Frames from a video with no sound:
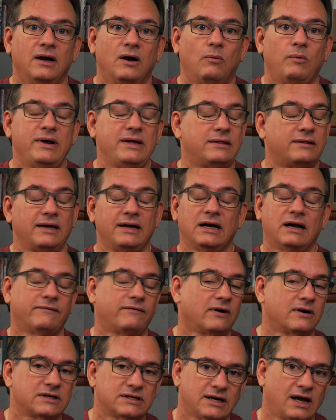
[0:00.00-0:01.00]
We think
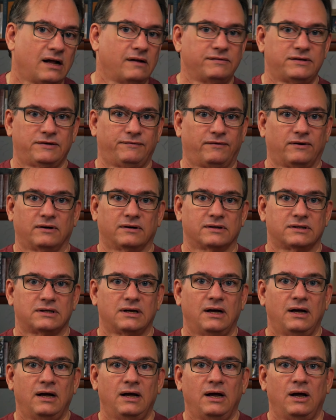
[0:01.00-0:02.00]
of ourselves first.
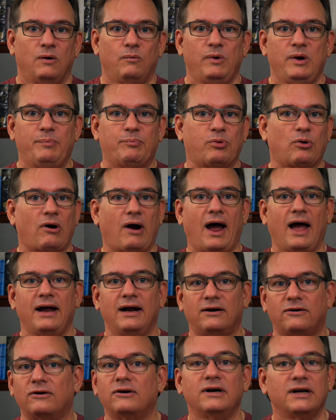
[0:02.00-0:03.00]
We
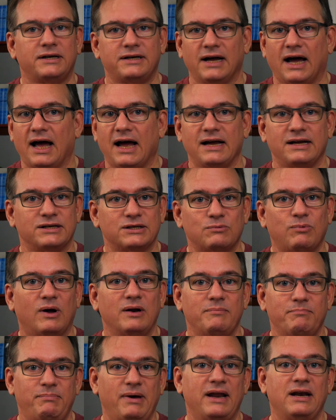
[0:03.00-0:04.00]
prioritize
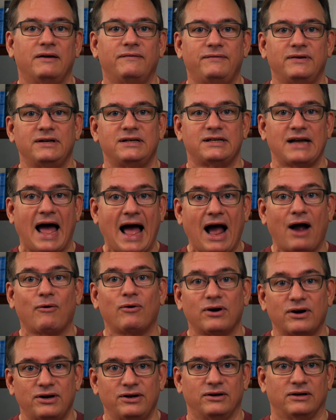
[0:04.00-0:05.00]
what benefits
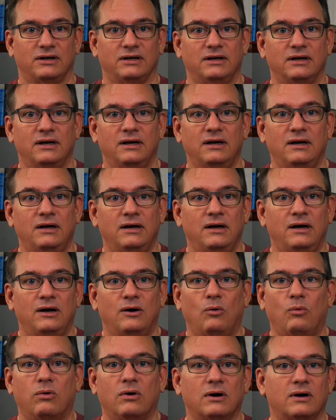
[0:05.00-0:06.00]
our good.
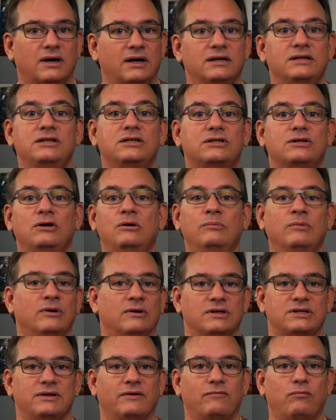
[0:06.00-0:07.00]
We're
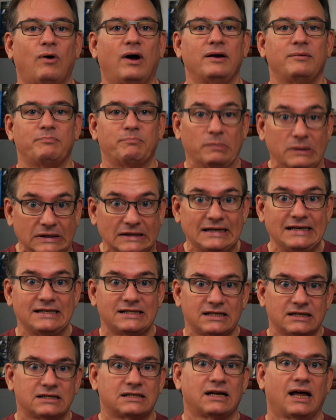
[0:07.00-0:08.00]
consumers of what
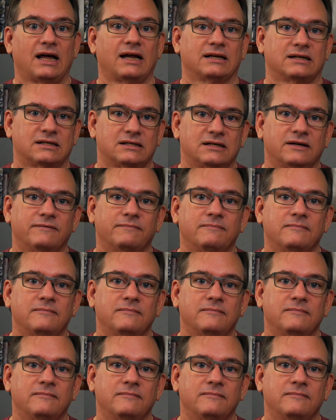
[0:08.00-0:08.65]
pleases us.